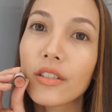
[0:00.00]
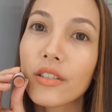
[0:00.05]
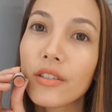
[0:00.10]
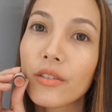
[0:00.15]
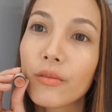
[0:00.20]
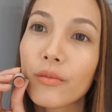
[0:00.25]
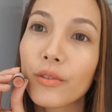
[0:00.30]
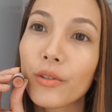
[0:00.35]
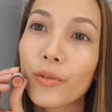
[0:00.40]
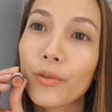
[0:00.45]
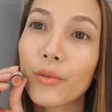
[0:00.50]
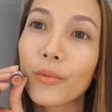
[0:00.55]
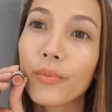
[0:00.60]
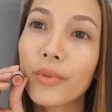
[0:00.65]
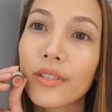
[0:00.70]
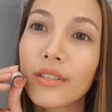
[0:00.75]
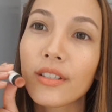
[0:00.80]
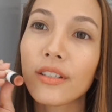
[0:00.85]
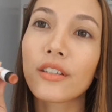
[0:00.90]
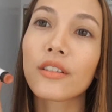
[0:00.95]
suit you,
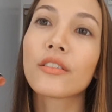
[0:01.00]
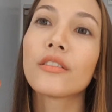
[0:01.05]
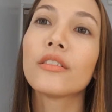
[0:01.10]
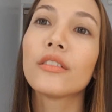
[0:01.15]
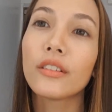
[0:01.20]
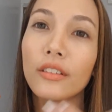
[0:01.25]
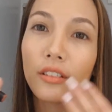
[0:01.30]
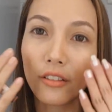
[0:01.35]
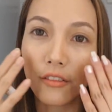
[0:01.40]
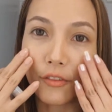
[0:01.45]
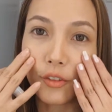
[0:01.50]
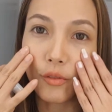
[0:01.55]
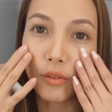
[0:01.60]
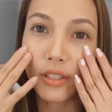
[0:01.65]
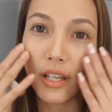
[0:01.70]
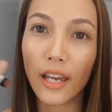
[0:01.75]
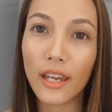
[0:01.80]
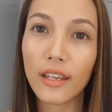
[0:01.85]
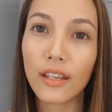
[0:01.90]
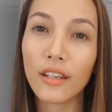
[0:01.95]
particularly if you
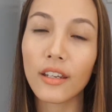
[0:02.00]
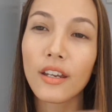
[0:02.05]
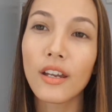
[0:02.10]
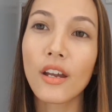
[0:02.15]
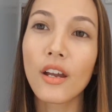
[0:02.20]
like